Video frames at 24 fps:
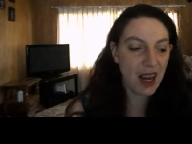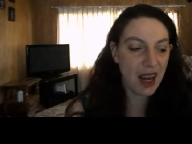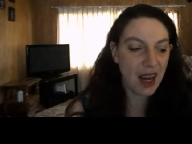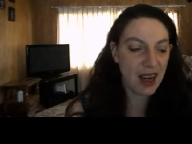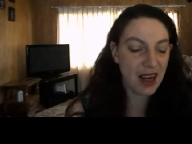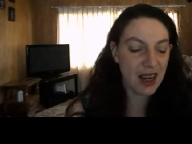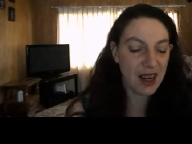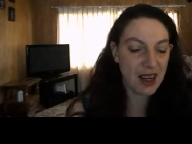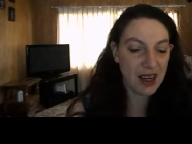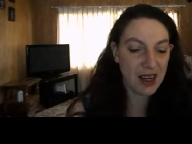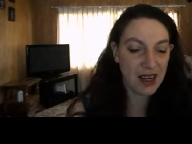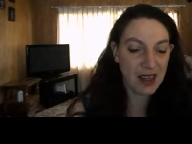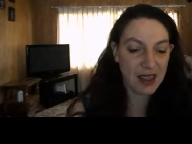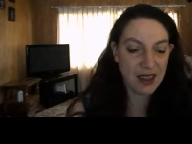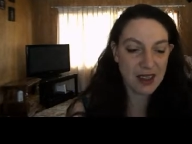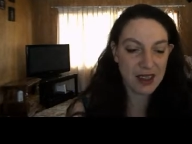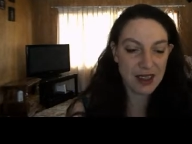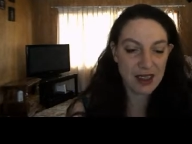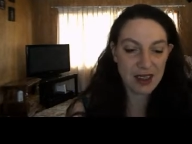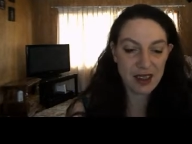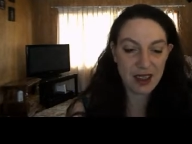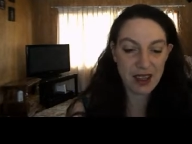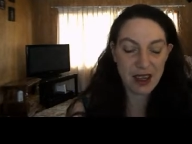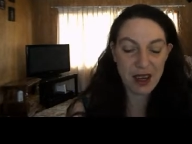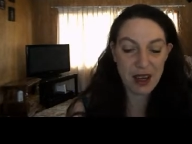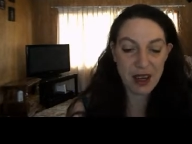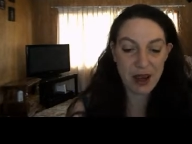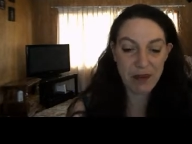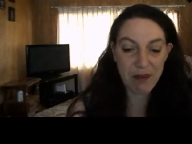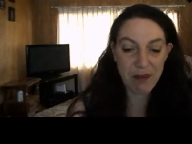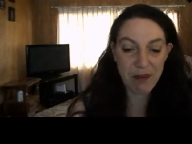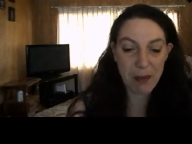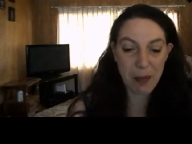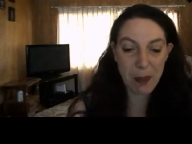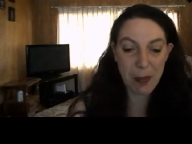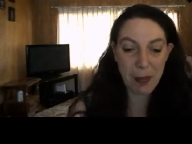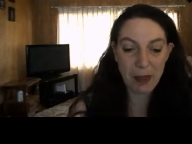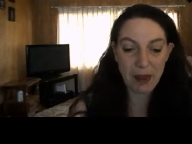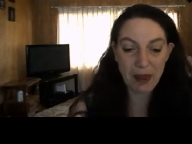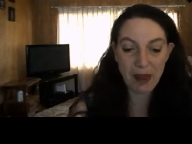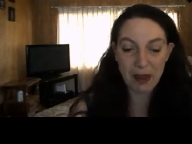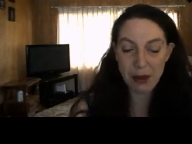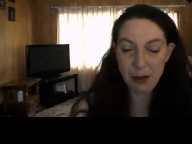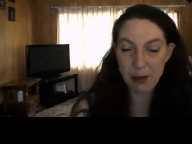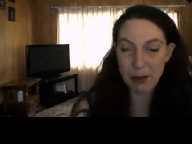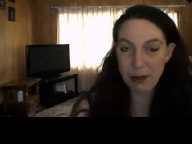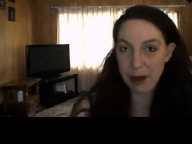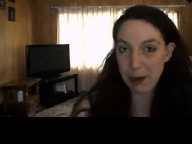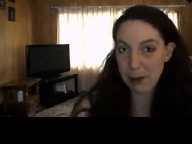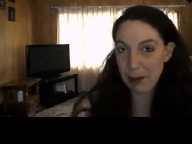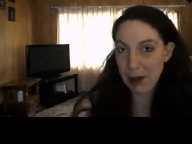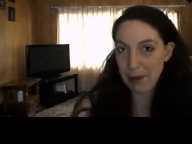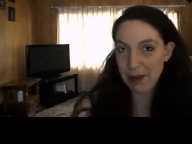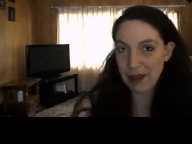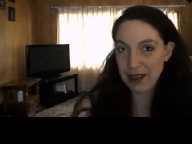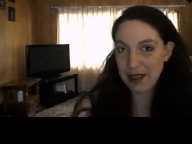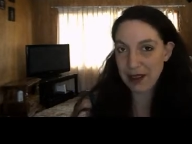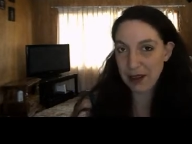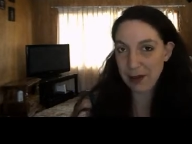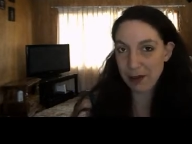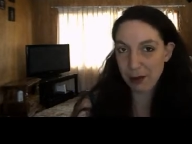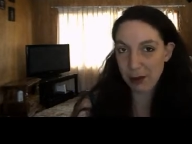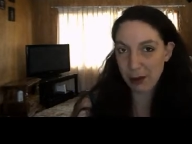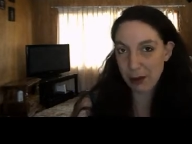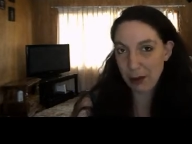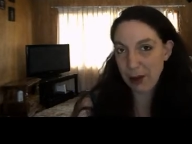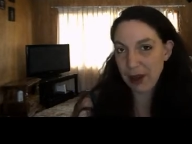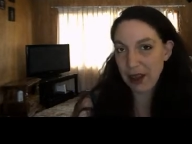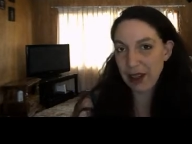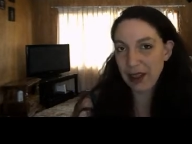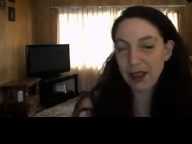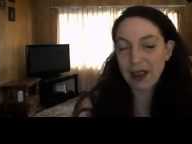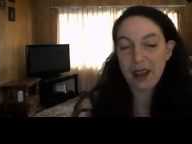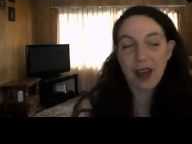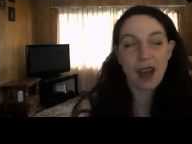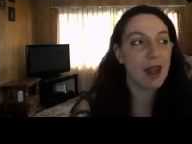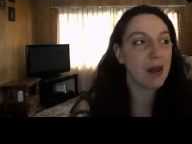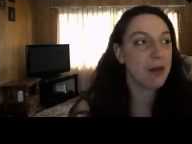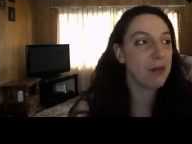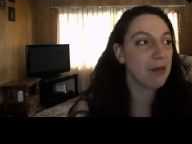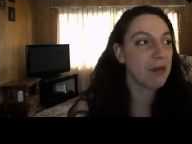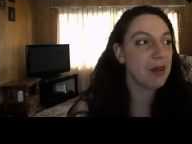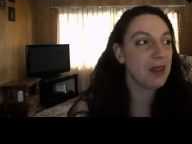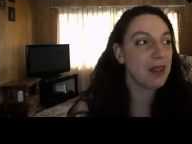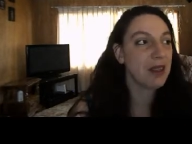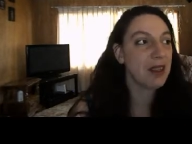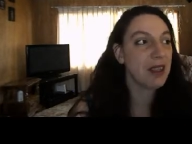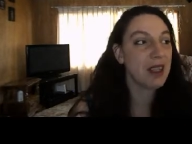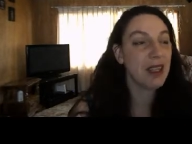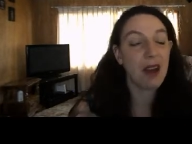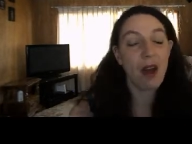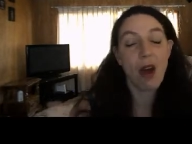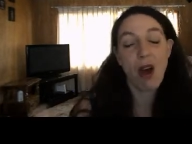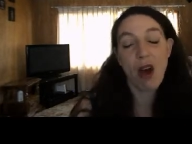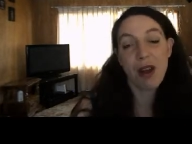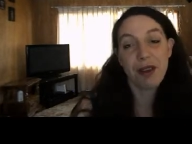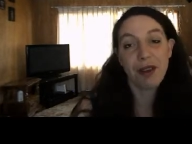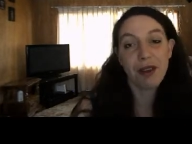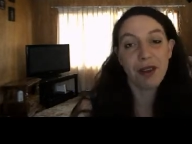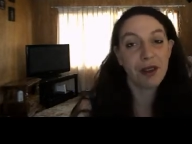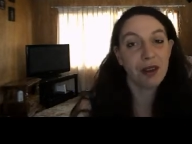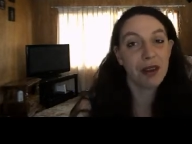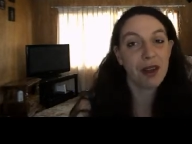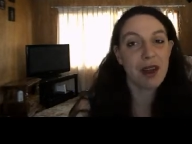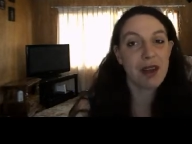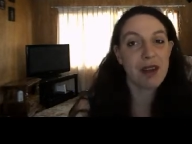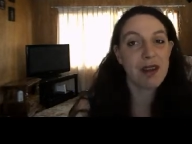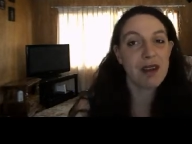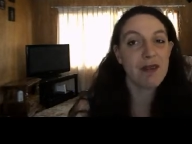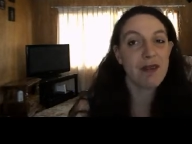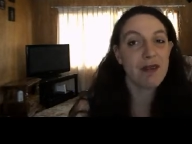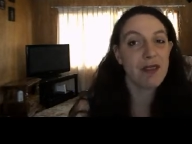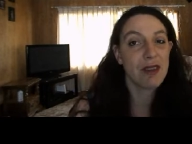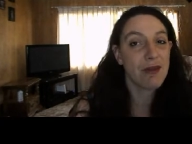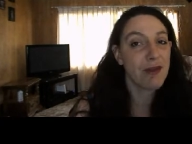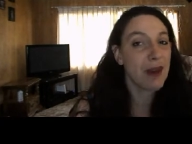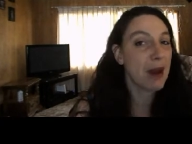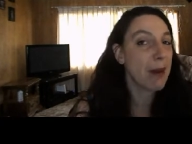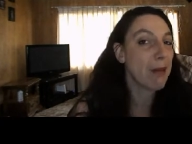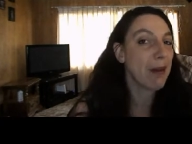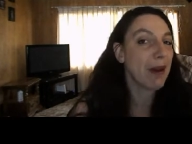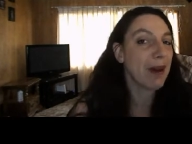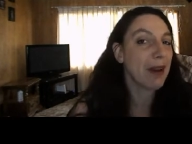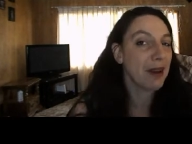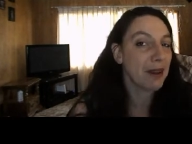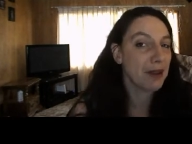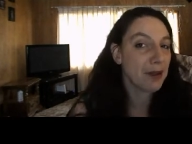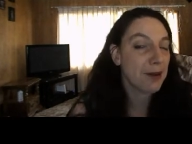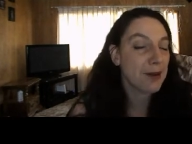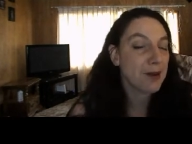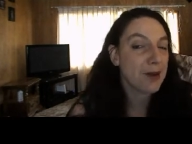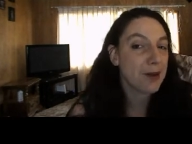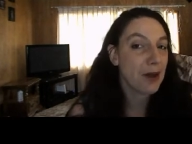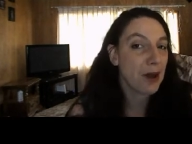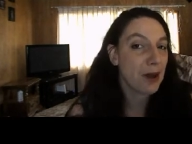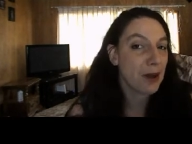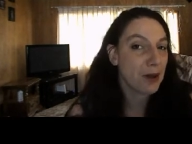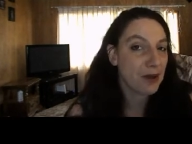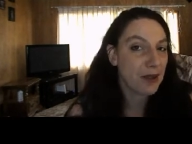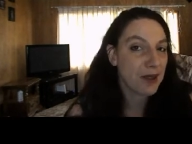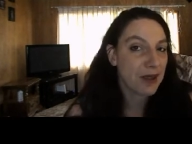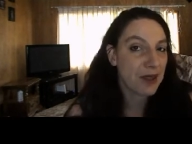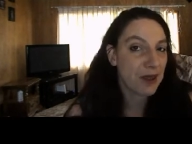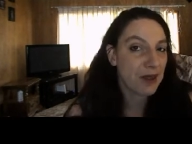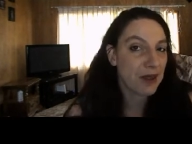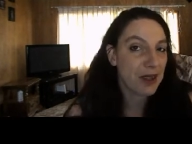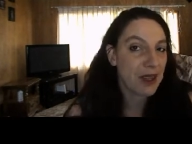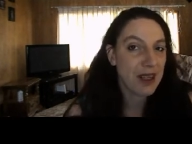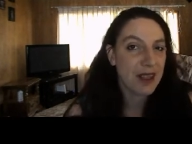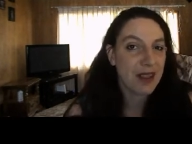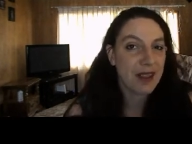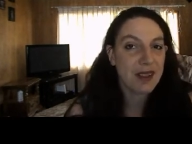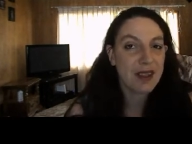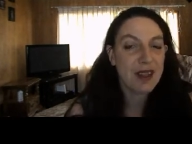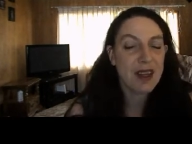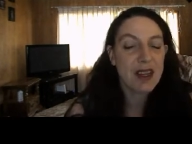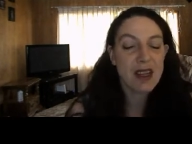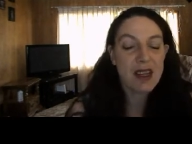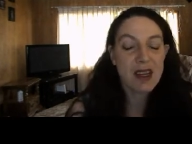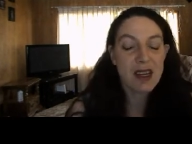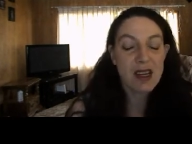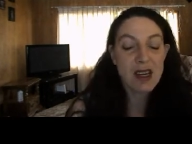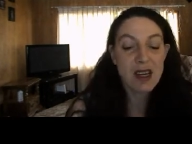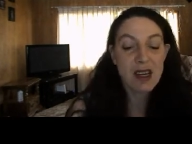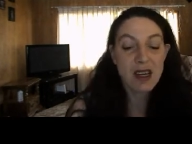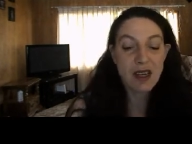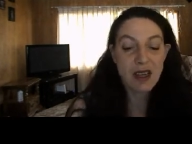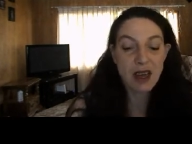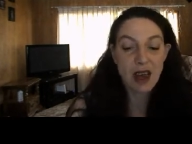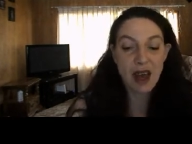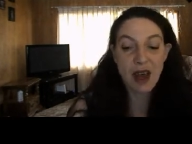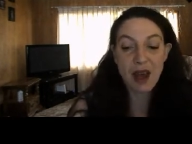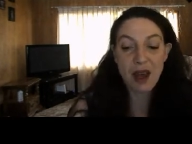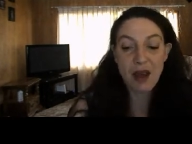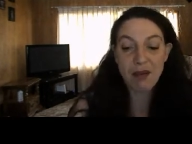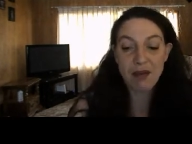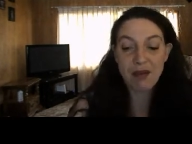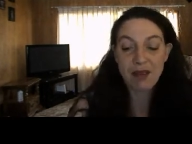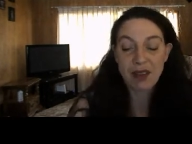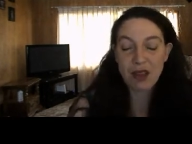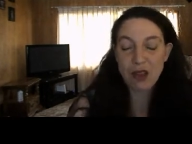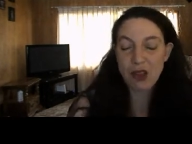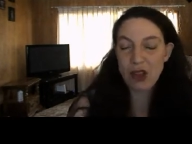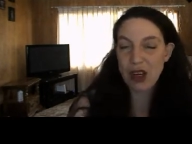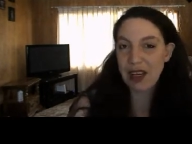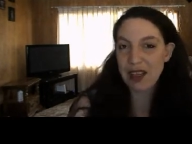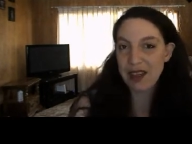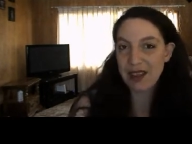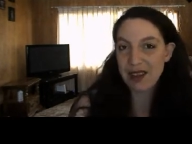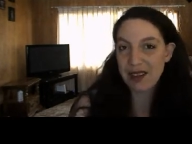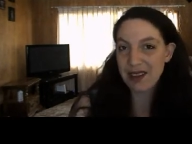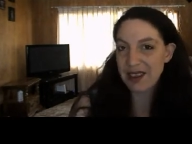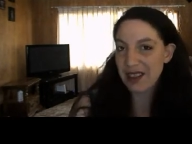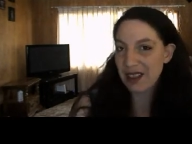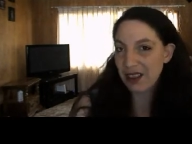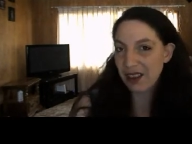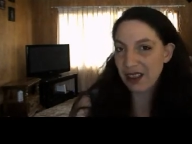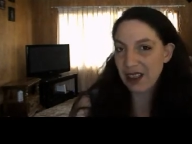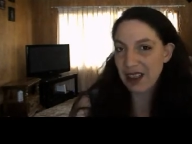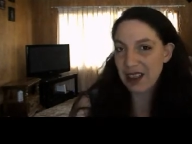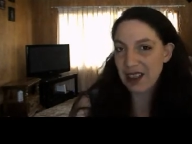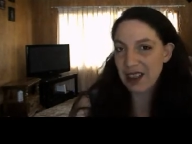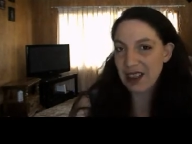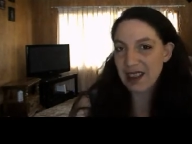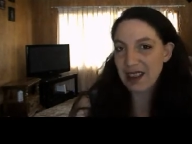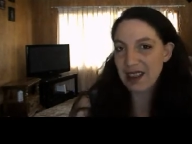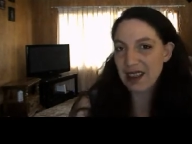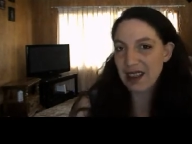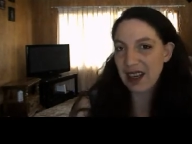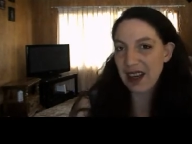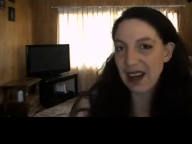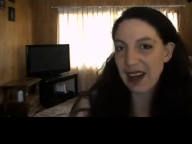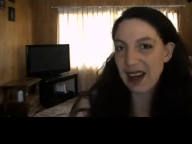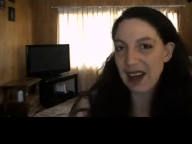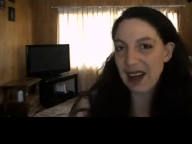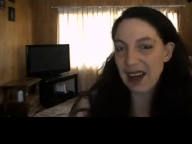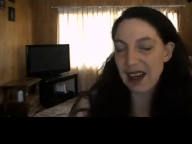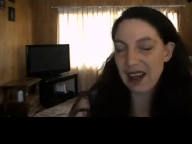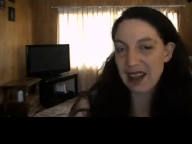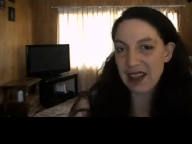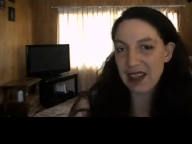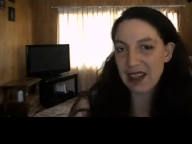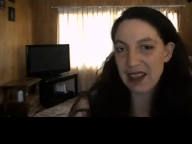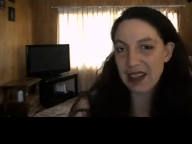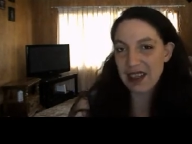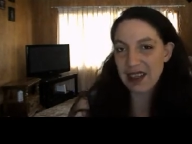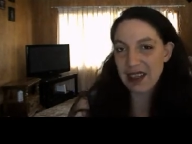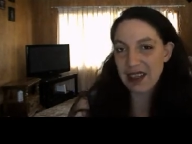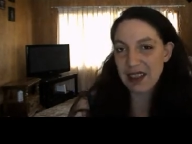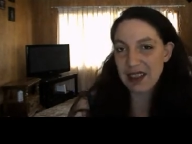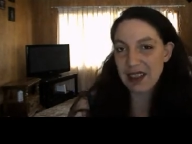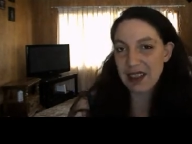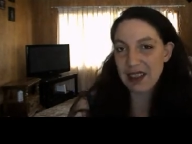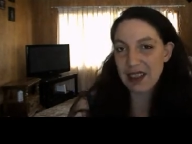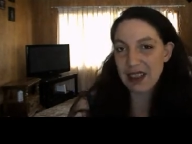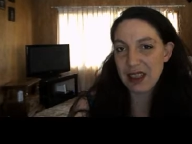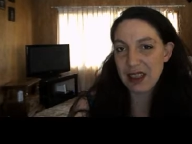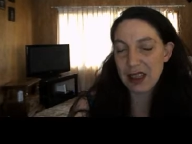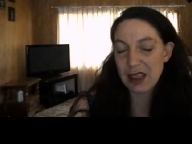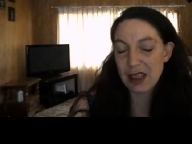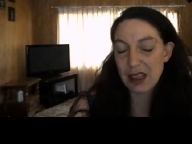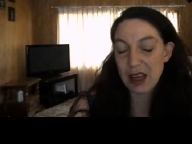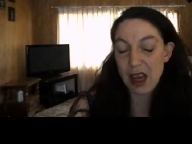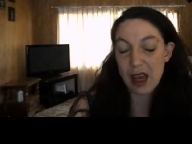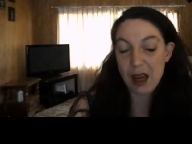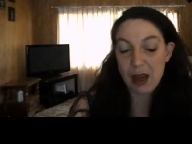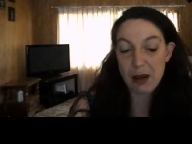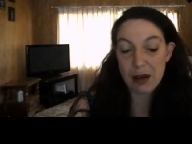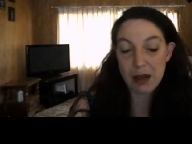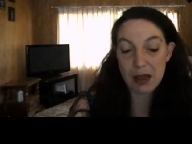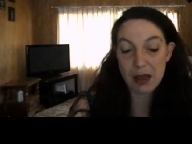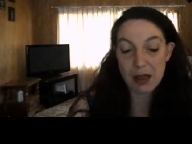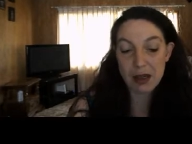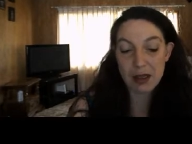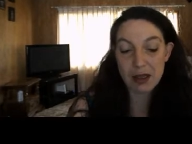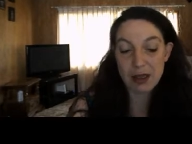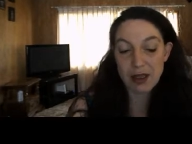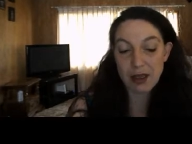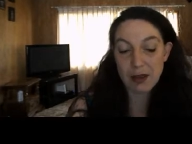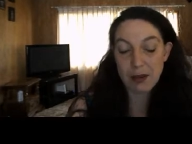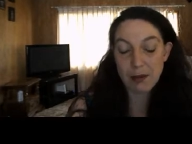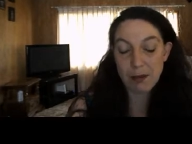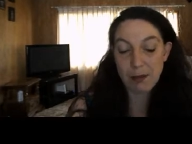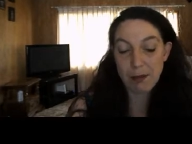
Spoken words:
and a little bit about myself real quick. I'm the author of the Vampire Hunter's Daughter series, the Jaden series, and a